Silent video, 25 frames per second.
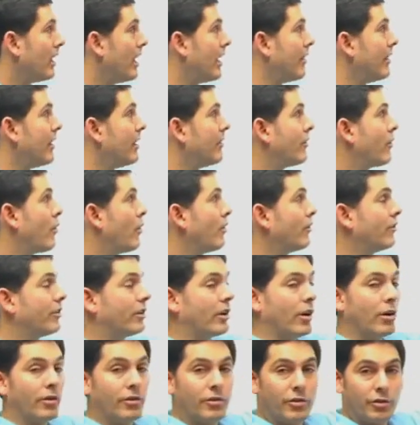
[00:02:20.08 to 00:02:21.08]
And then, of course,
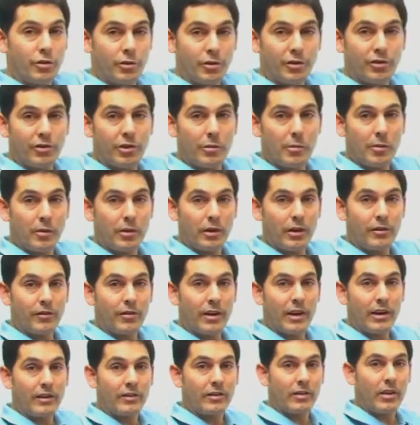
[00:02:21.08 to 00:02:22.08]
it goes into a stability
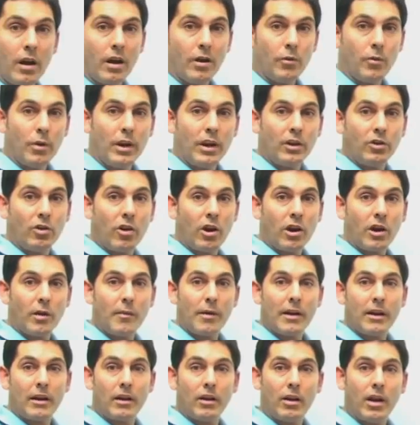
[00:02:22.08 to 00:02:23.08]
phase. We could talk
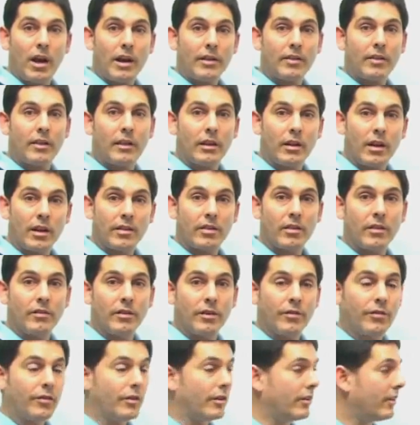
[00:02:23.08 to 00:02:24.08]
about lots and lots of
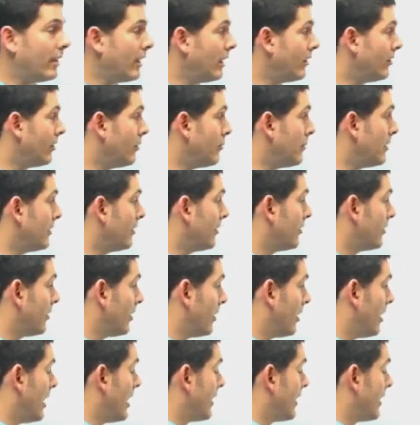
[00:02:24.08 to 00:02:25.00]
different things in business that are